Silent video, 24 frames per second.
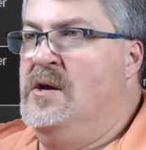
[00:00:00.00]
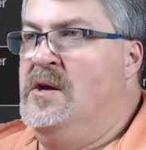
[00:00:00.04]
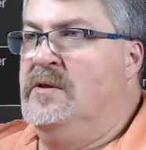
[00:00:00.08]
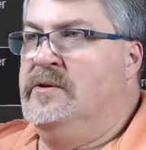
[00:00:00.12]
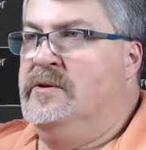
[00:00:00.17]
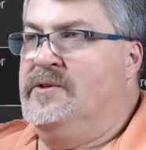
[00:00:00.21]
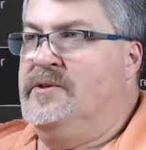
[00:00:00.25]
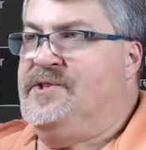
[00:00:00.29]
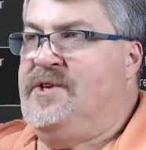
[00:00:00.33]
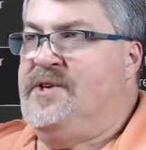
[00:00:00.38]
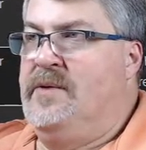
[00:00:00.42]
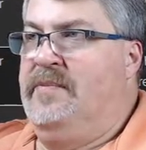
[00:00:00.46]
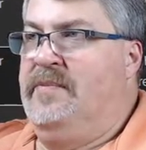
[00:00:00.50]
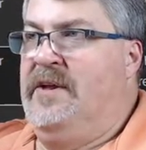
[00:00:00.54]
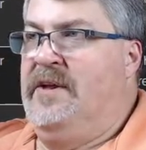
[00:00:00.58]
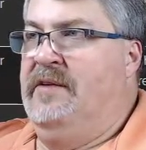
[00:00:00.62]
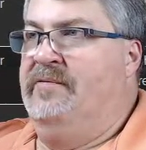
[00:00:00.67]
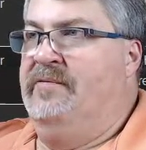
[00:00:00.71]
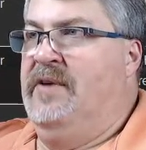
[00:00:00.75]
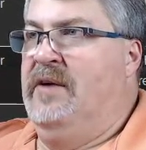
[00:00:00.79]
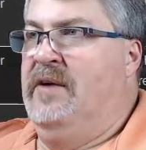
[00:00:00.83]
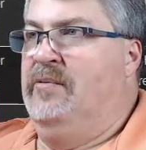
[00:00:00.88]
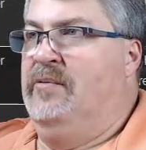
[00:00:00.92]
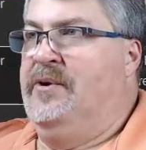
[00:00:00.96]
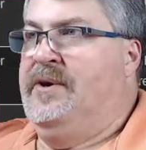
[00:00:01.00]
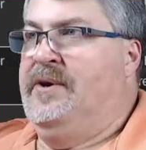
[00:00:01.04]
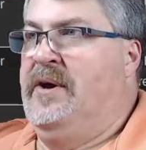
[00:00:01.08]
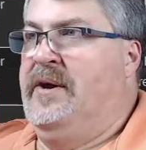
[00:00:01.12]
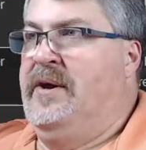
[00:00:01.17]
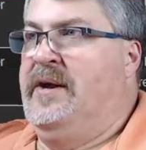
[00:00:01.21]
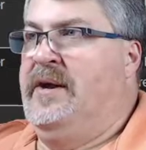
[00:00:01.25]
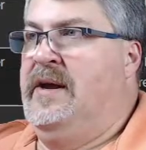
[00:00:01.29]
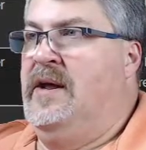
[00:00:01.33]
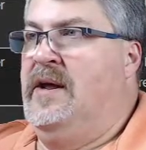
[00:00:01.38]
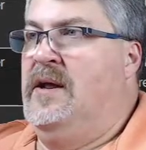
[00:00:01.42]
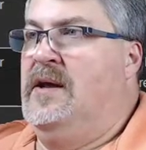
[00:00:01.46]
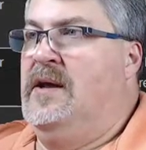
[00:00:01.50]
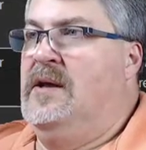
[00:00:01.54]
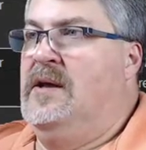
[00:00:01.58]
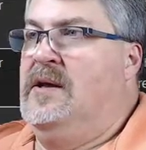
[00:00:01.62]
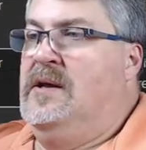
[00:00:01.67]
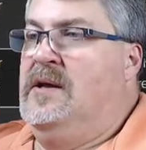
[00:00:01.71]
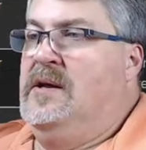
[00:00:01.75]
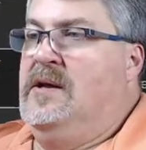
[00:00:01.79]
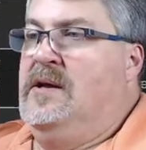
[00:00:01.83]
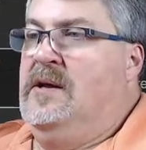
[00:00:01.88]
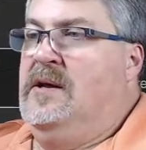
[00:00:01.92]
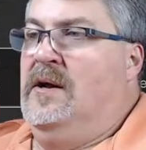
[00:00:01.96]
There's some that have never done it.
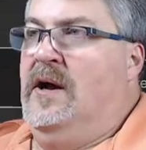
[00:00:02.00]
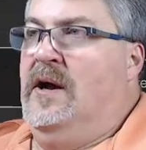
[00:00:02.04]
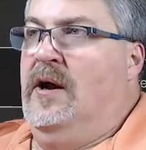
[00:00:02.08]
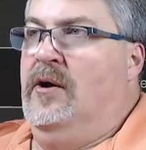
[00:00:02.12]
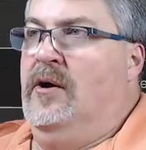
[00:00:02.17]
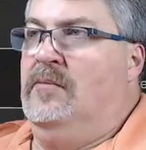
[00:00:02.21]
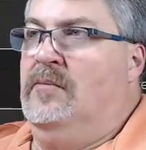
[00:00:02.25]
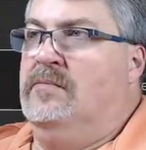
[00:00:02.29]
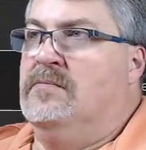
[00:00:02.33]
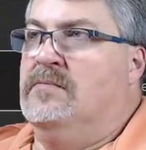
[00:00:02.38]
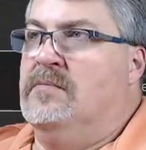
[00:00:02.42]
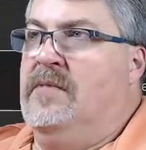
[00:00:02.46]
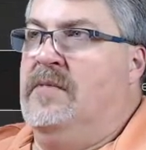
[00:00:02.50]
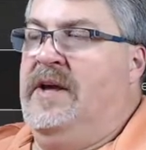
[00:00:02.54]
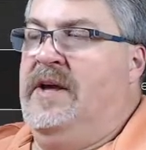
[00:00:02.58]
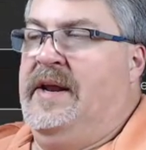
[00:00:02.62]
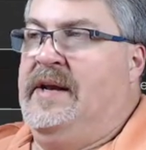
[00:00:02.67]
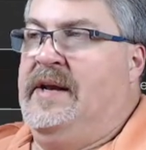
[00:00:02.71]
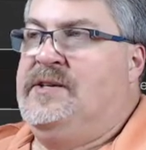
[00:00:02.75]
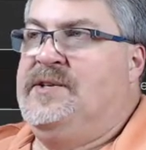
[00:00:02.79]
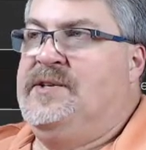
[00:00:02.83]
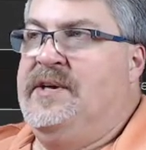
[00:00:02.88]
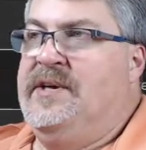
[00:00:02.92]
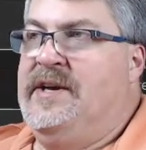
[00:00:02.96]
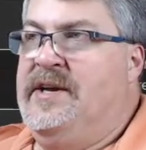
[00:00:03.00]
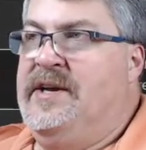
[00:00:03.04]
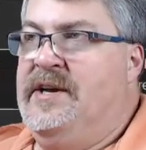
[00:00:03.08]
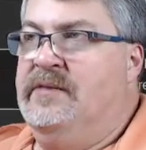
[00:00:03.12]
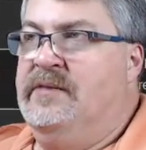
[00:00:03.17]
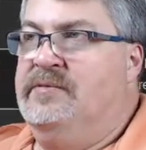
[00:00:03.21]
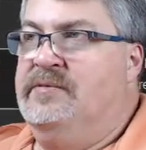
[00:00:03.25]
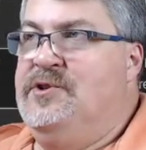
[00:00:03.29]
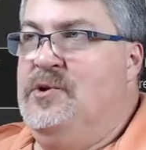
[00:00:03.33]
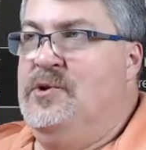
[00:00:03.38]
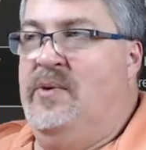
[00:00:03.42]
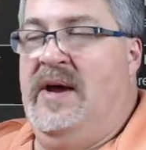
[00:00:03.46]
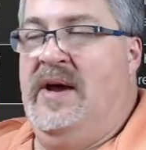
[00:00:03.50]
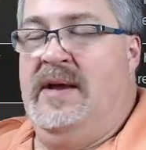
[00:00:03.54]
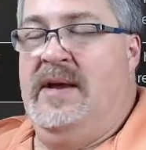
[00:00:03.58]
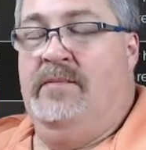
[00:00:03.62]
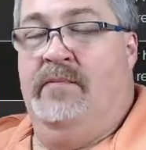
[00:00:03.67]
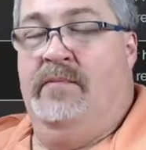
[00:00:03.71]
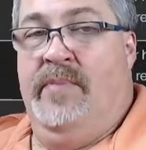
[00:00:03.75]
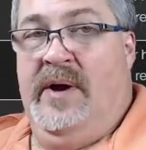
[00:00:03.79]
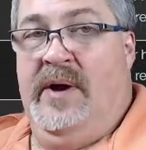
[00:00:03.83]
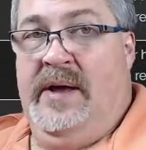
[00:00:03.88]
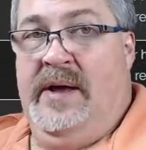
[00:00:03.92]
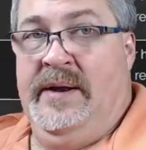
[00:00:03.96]
It actually gives you a
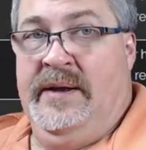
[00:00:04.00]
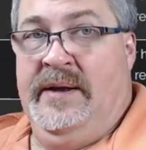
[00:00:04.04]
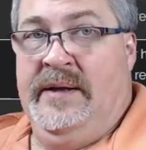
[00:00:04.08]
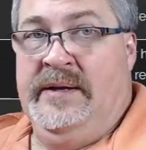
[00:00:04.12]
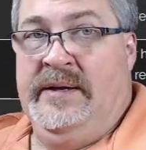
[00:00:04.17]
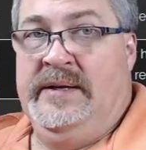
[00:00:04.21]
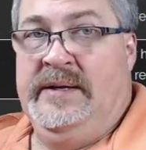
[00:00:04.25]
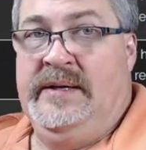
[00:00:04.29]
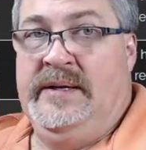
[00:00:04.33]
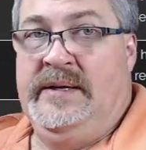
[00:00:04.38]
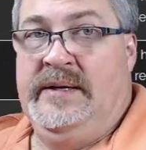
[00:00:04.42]
button.